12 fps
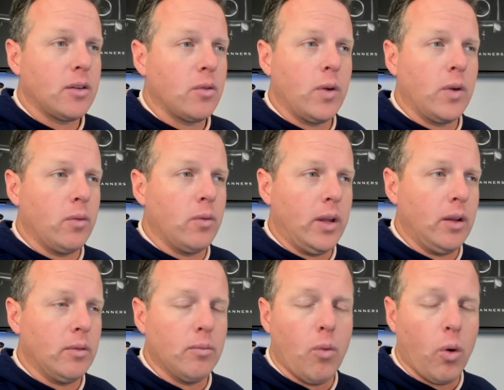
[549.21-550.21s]
we
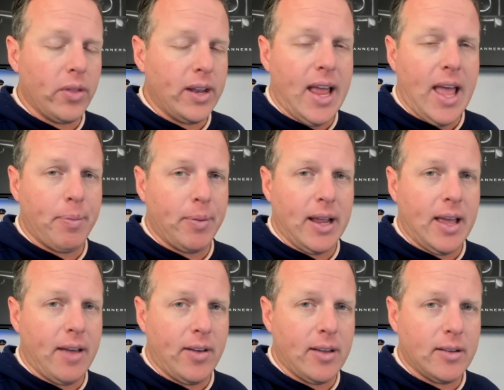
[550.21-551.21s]
more than happy to
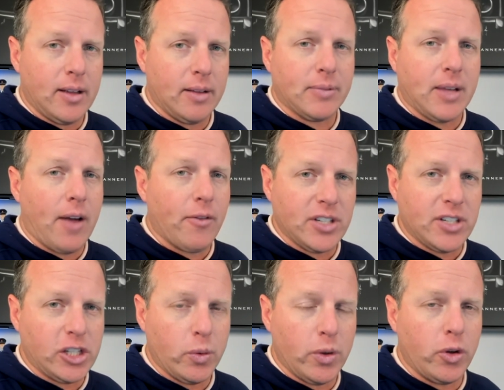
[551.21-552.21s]
have a
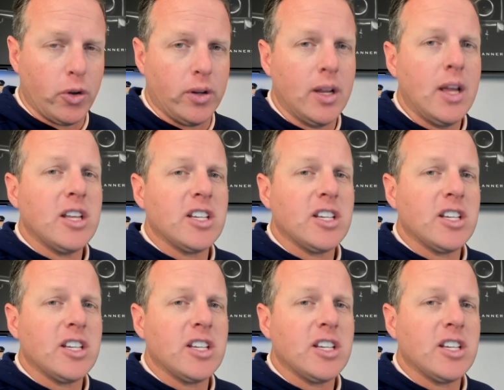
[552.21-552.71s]
conversation with you and